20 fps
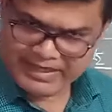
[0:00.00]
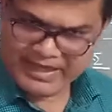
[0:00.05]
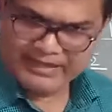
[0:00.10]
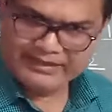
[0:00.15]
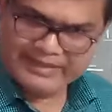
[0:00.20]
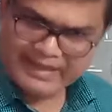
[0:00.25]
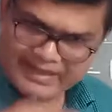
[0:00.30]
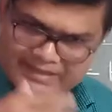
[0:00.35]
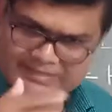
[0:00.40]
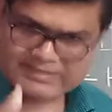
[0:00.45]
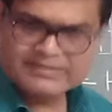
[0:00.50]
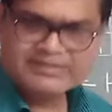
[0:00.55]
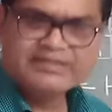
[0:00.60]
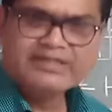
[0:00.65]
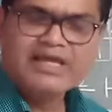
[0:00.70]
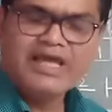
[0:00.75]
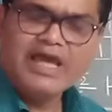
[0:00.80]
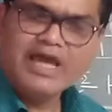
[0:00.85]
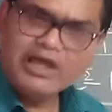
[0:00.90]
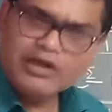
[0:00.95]
and next
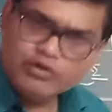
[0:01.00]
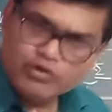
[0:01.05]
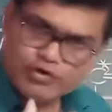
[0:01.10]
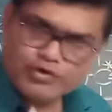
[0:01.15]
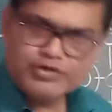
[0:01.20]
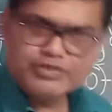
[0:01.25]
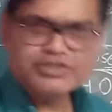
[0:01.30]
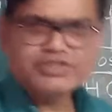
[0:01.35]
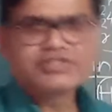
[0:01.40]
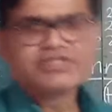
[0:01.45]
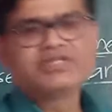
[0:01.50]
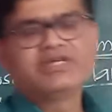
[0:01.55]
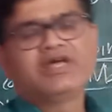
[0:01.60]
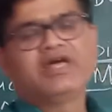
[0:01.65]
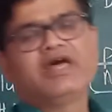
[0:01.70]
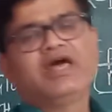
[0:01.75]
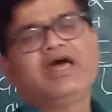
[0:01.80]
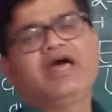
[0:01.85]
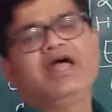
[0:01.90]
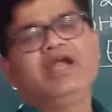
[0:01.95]
allose,
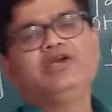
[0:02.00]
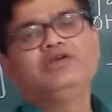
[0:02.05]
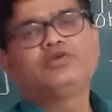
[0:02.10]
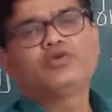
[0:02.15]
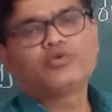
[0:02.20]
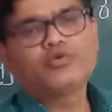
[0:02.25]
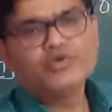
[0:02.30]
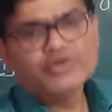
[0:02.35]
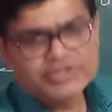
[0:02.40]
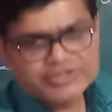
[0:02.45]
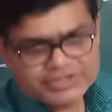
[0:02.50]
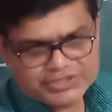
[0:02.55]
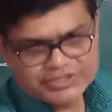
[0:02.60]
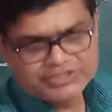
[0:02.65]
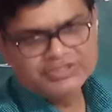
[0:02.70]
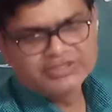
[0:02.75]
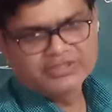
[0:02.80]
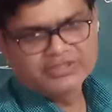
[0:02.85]
altrose,